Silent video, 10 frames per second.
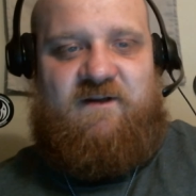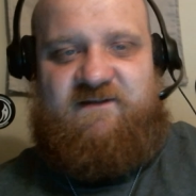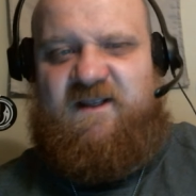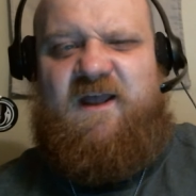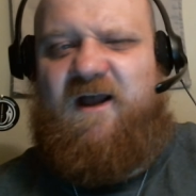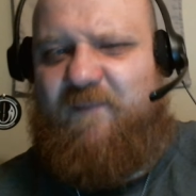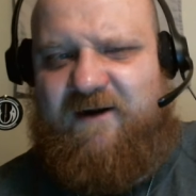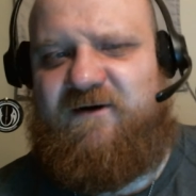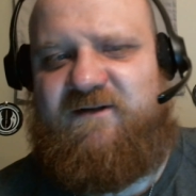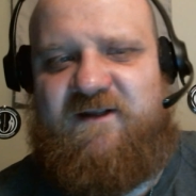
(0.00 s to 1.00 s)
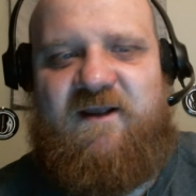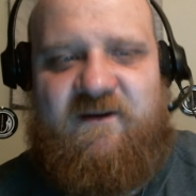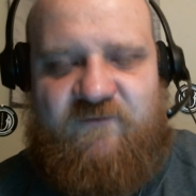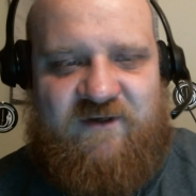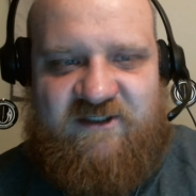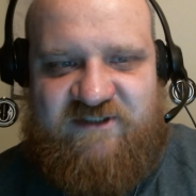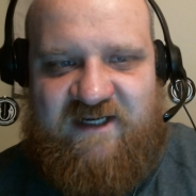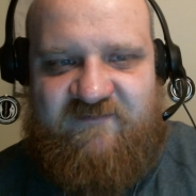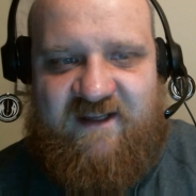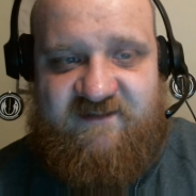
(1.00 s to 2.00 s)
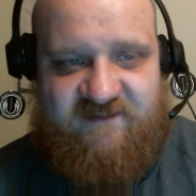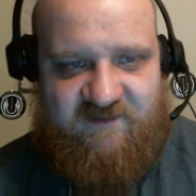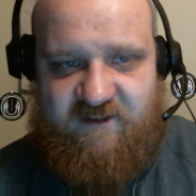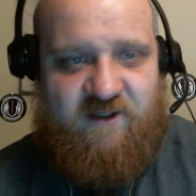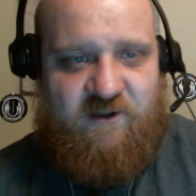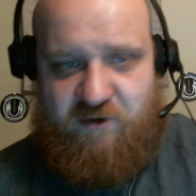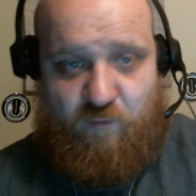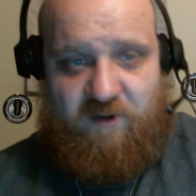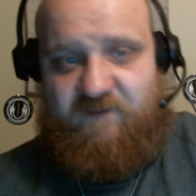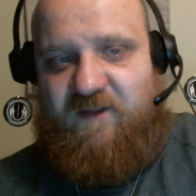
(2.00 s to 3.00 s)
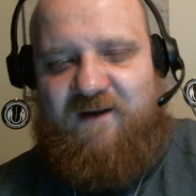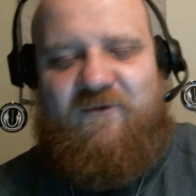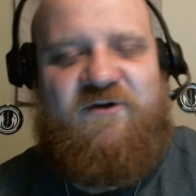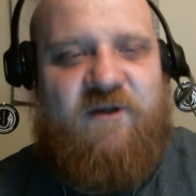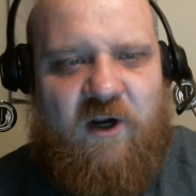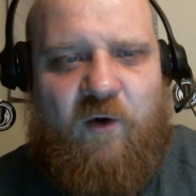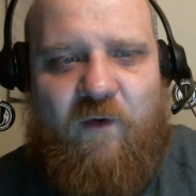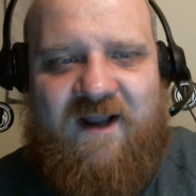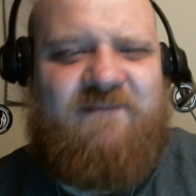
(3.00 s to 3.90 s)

Because apparently, if you got a shaved head, suddenly you're one of them. Well, you know what?